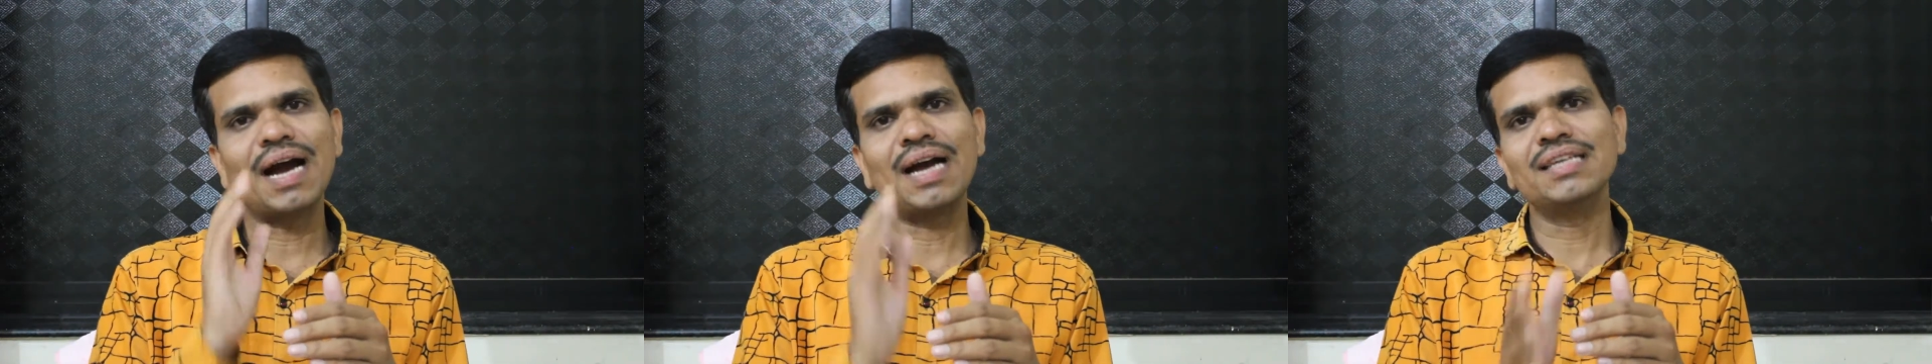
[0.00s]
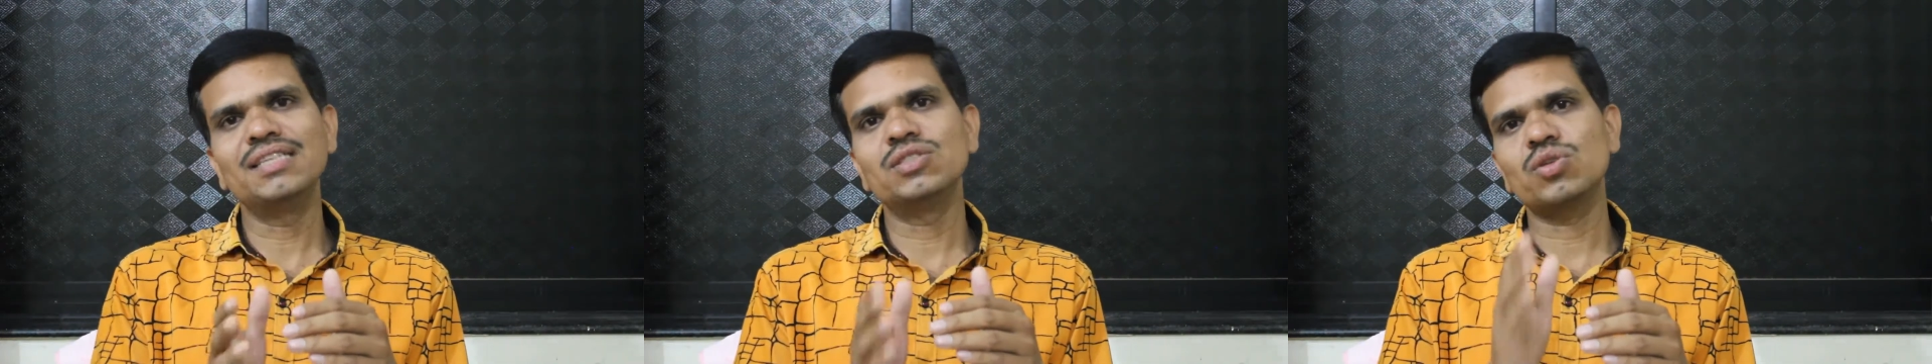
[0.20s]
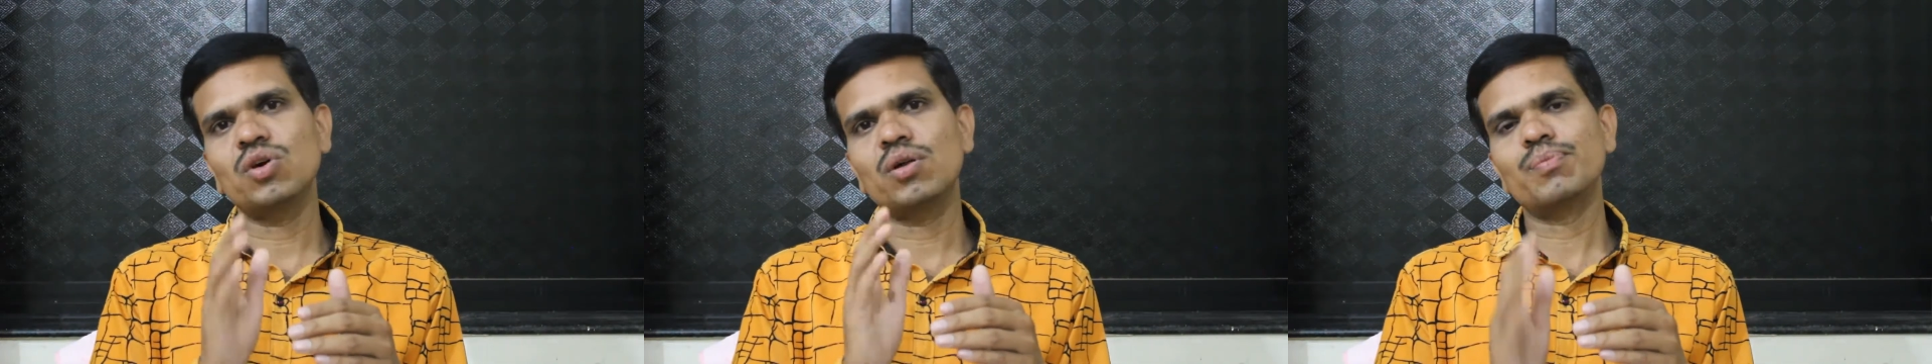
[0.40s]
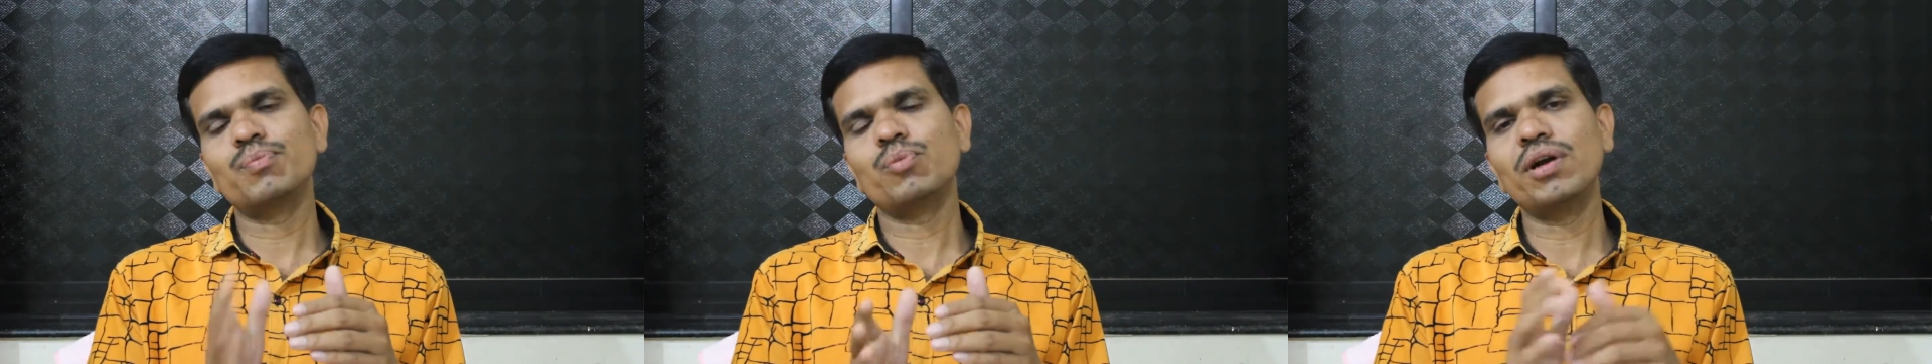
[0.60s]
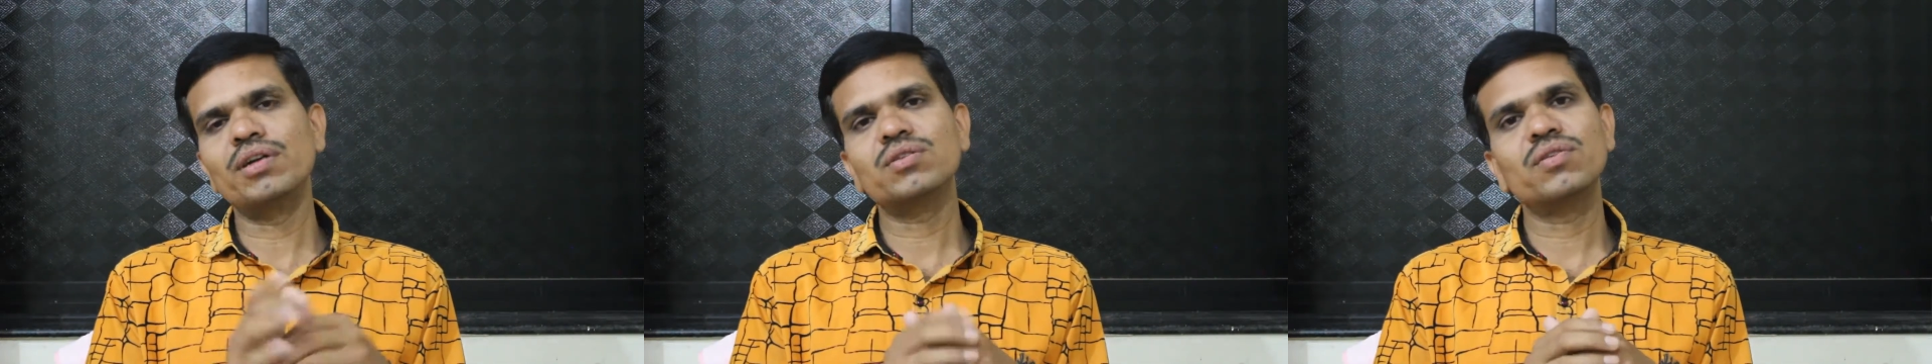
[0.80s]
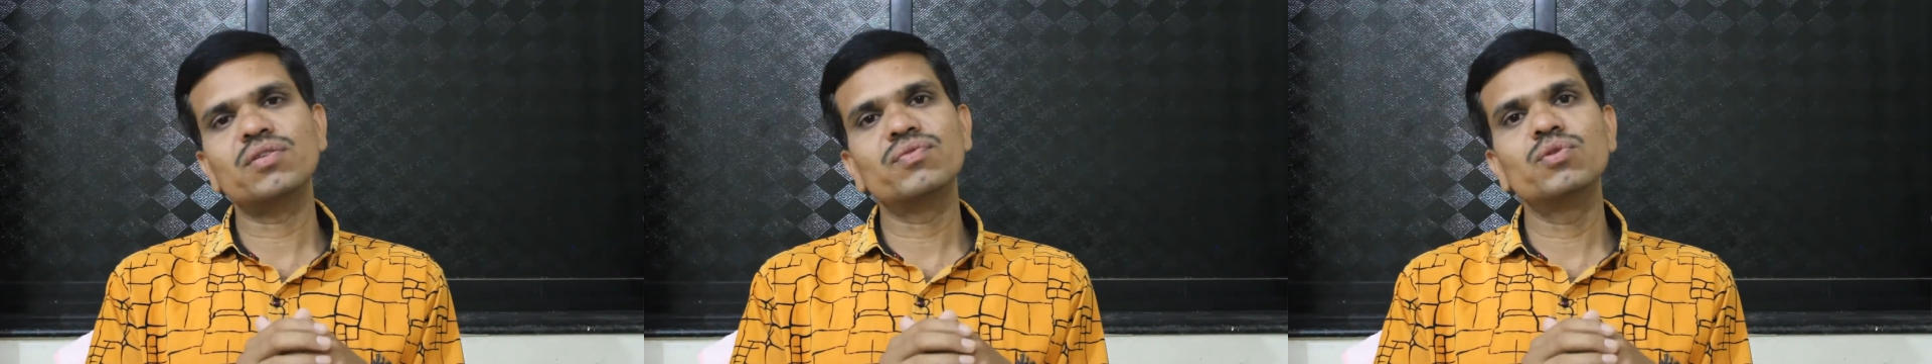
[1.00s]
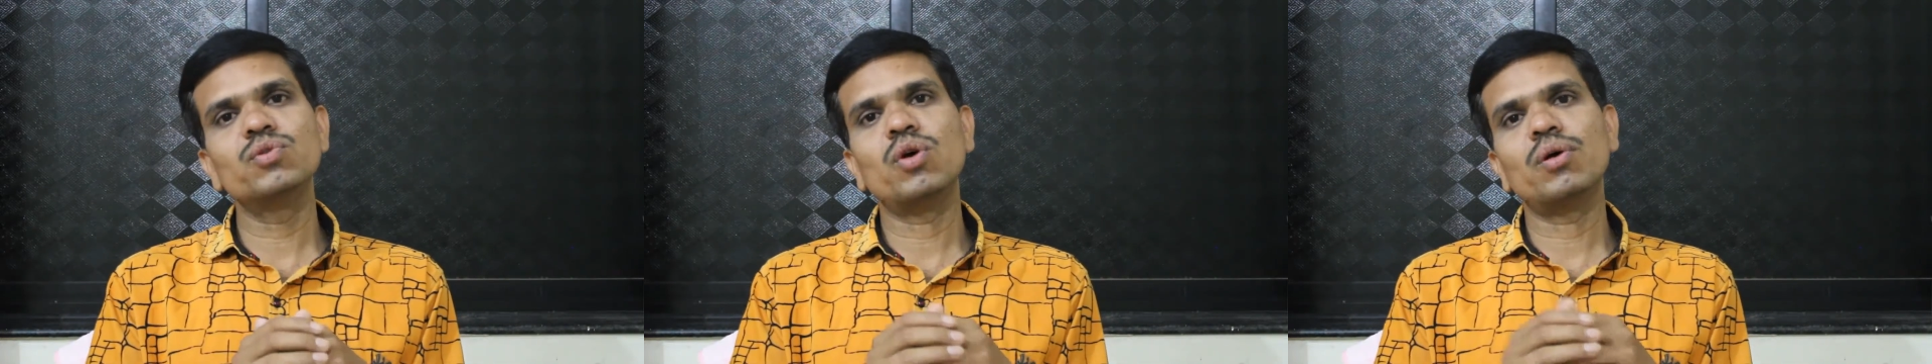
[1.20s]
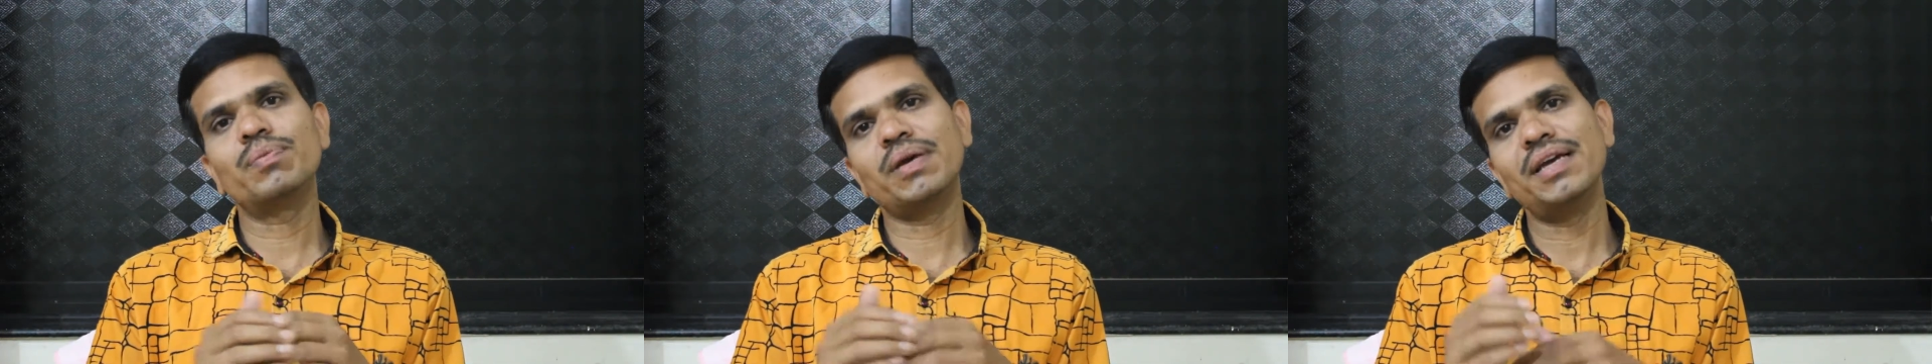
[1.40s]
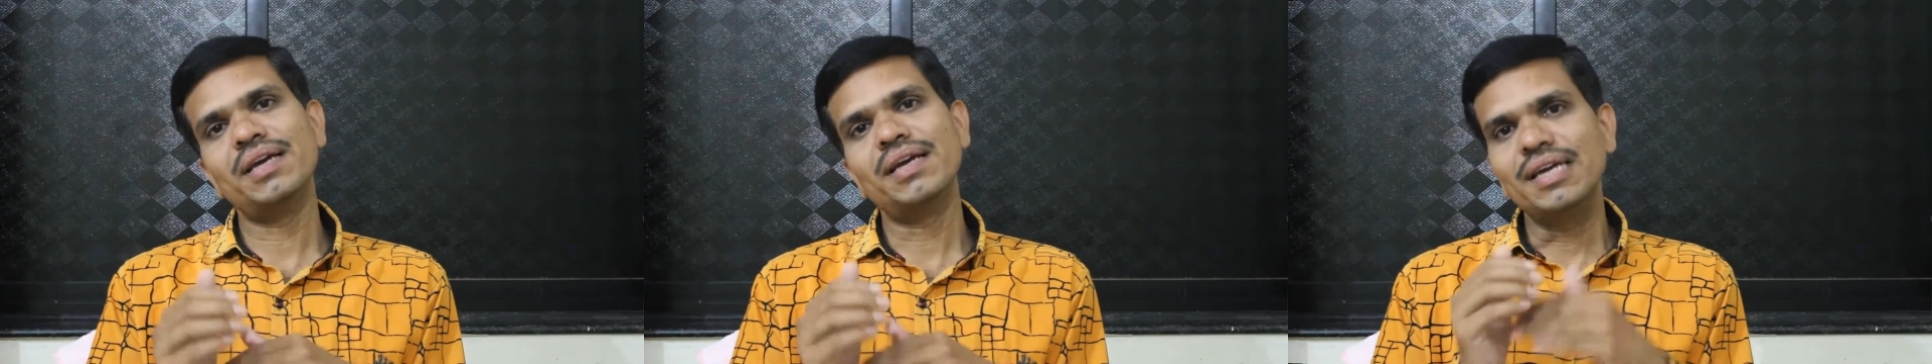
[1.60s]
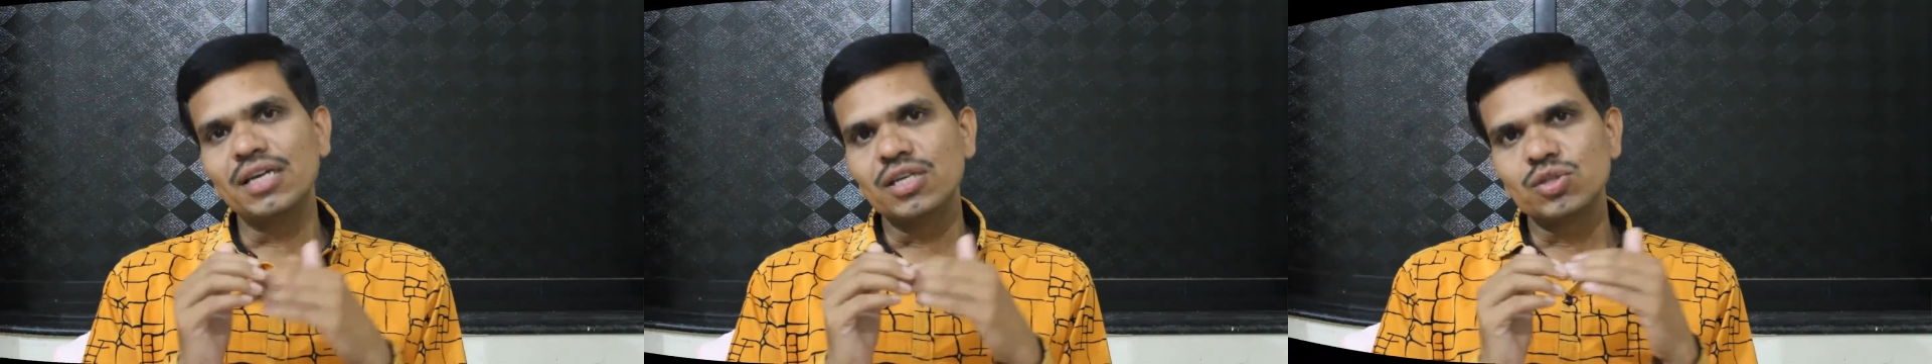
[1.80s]
eyes or point of view of
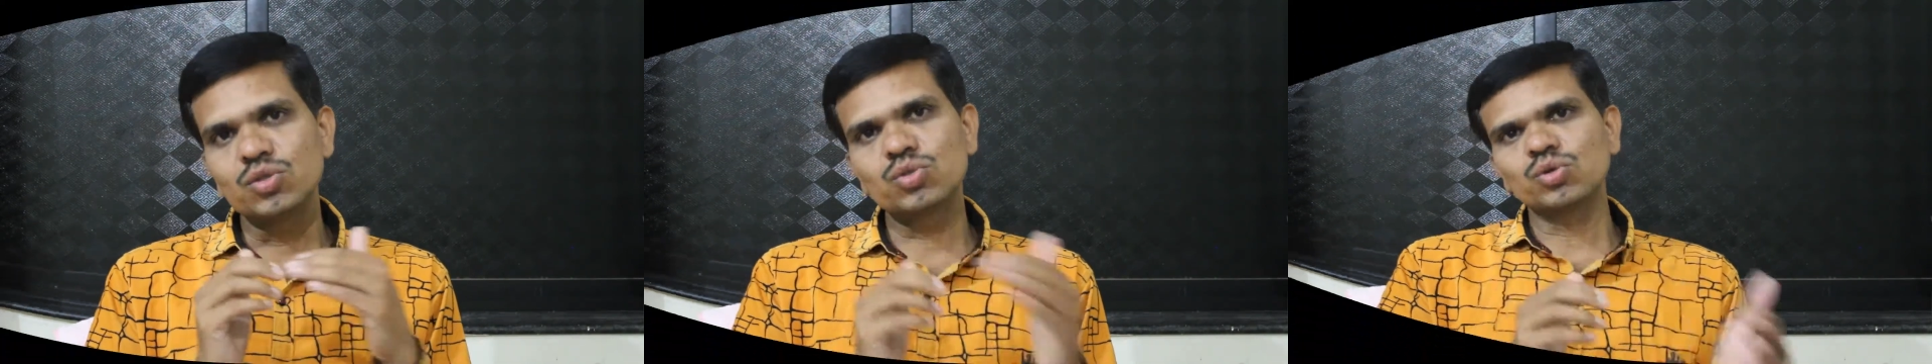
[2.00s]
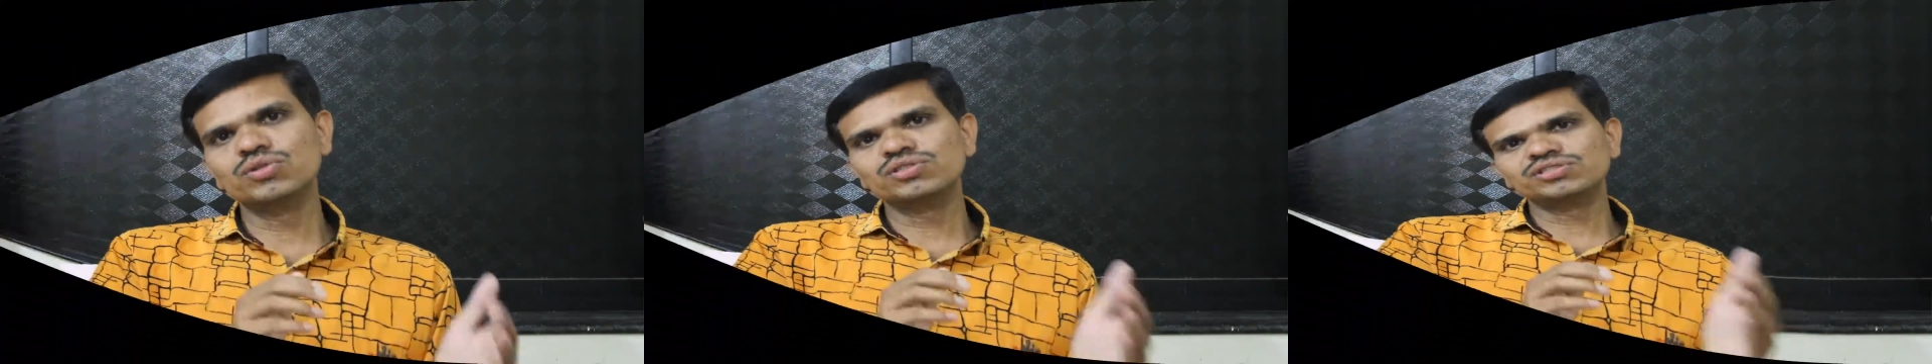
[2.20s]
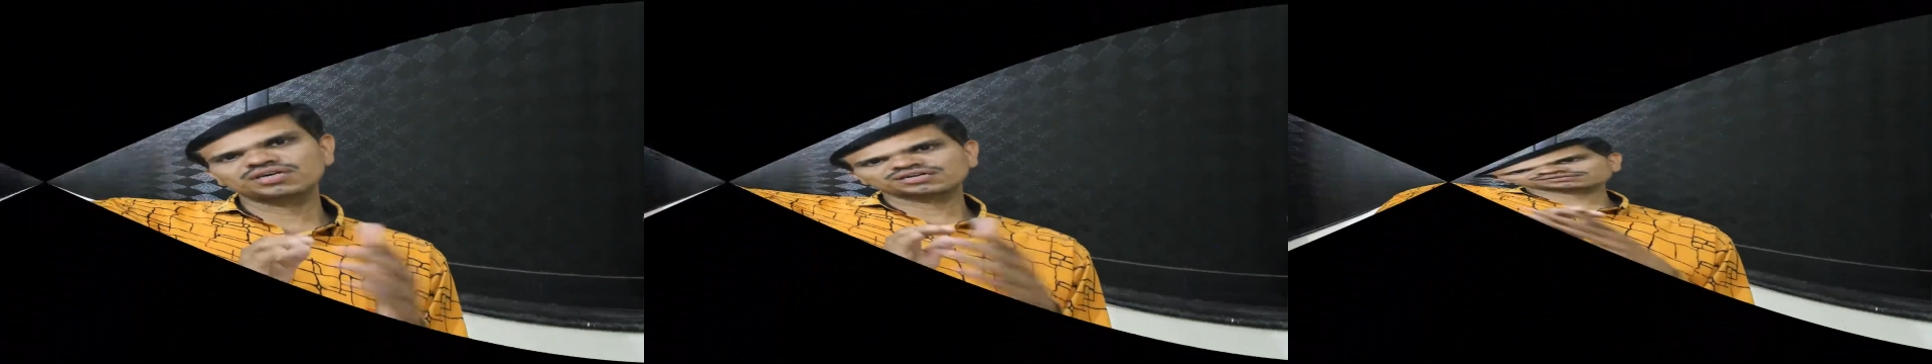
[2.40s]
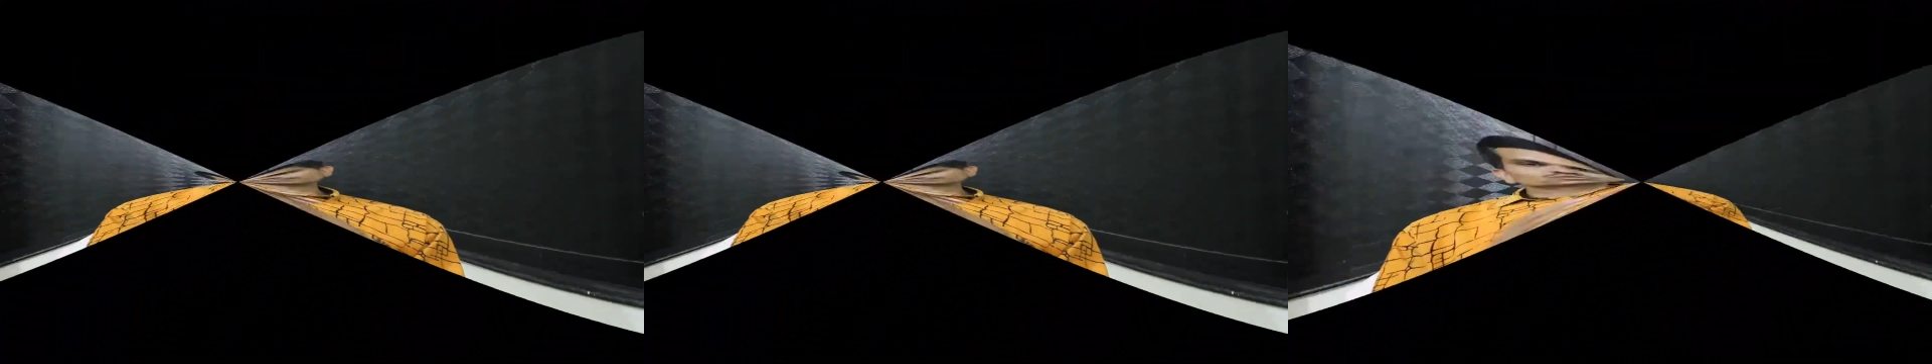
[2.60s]
a soldier.